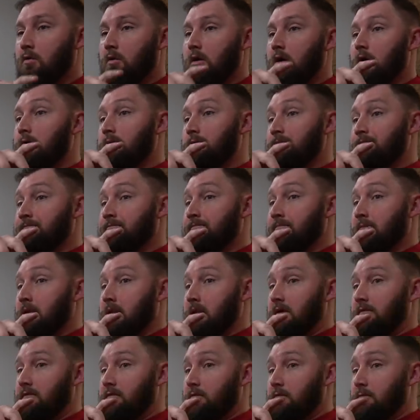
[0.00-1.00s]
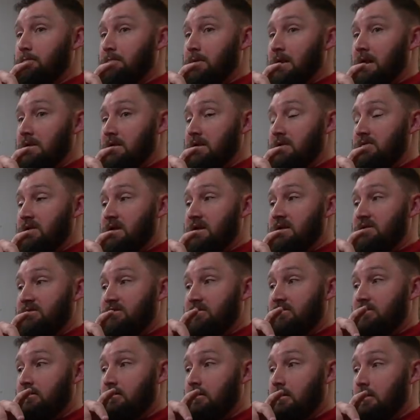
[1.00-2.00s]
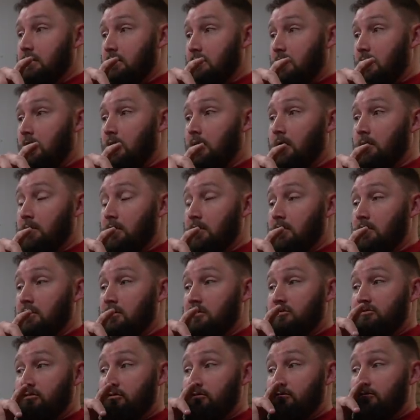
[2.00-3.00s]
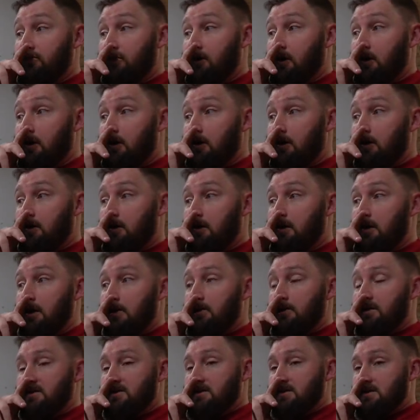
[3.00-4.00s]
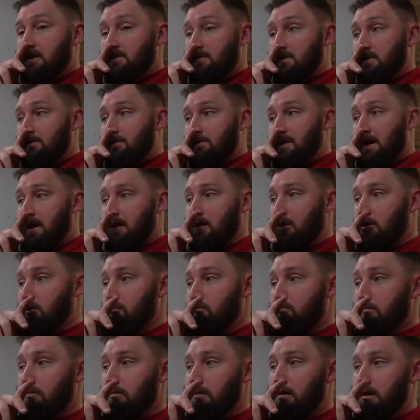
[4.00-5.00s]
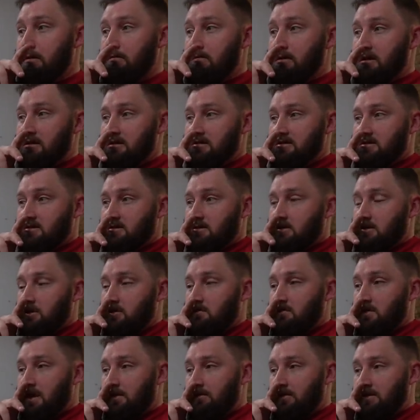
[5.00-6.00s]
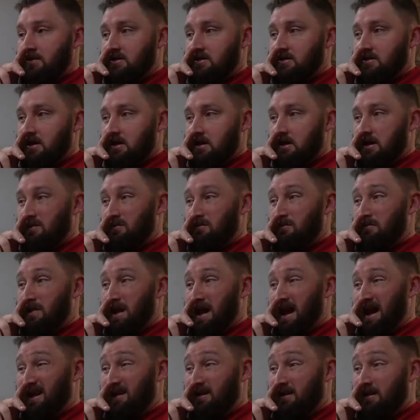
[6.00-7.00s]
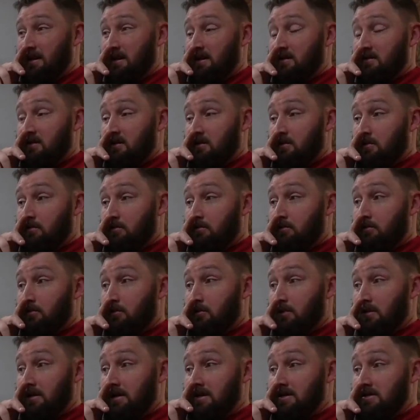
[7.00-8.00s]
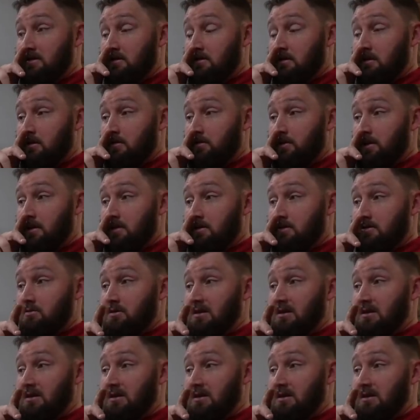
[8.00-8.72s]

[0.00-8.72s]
Well, if you're bending this arm a little too far and this is coming back, you might be sucking back into the release a little bit.